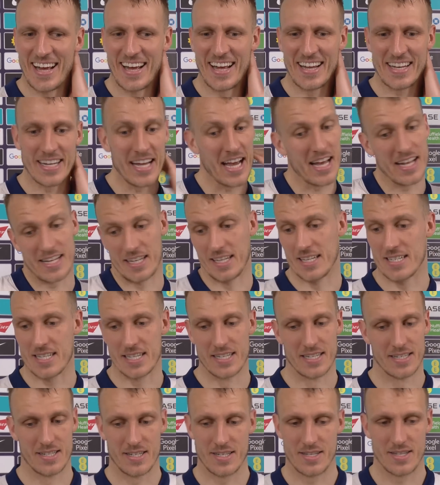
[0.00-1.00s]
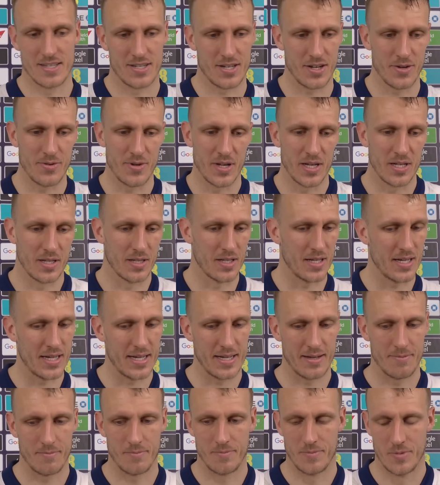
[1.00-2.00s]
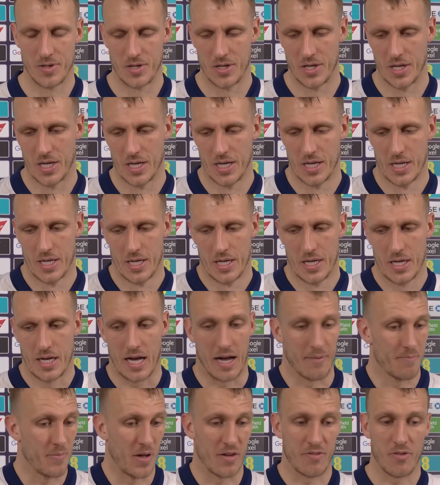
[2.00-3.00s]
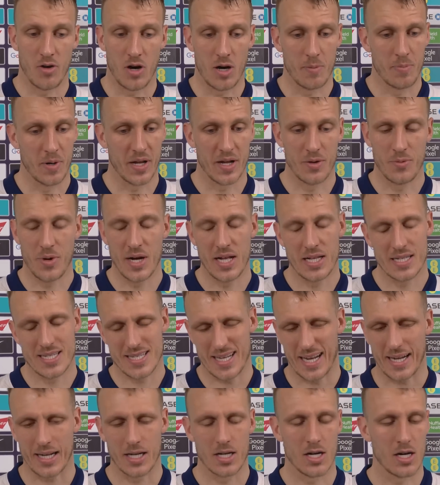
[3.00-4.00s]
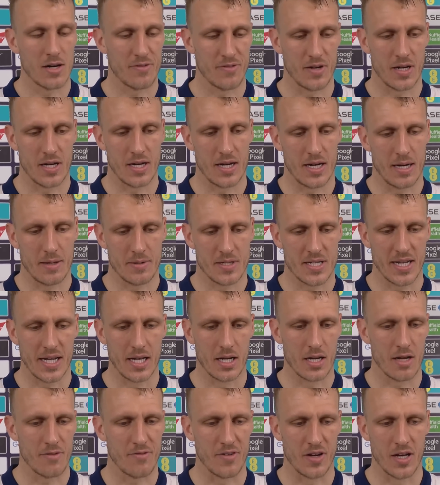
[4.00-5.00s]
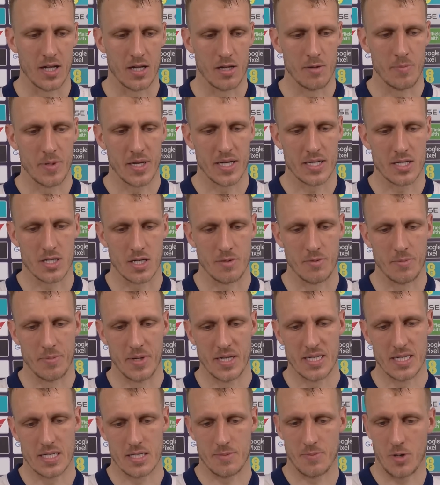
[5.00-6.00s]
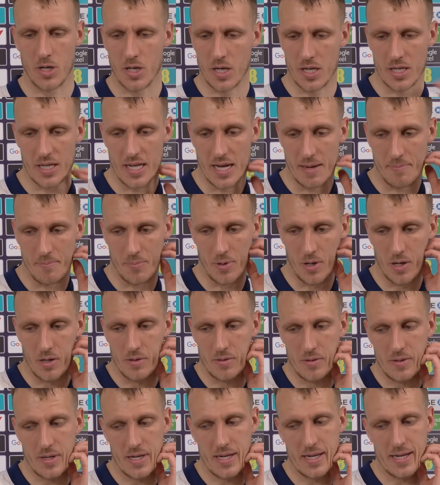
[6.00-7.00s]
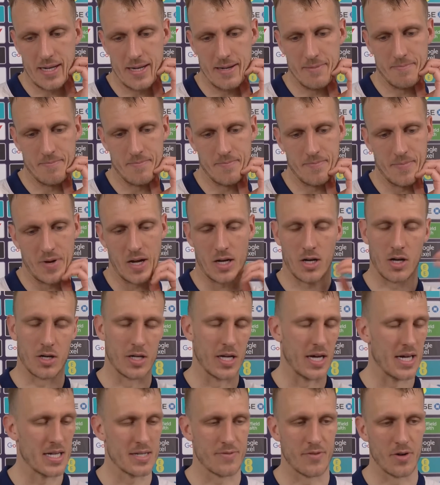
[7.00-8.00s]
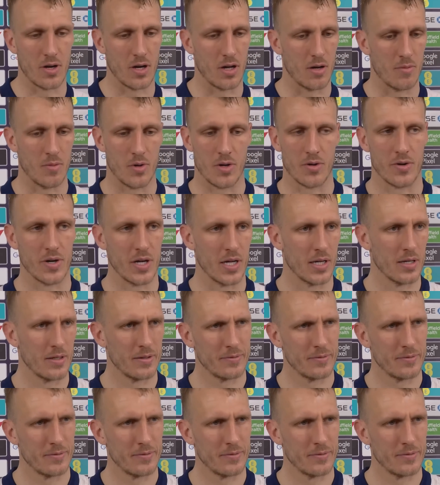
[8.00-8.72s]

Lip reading: yeah, listen, 2-0. I thought I played well. Second half, I tailed off a little bit, so I'm a bit disappointed in that, but I couldn't ask for a lot more, really.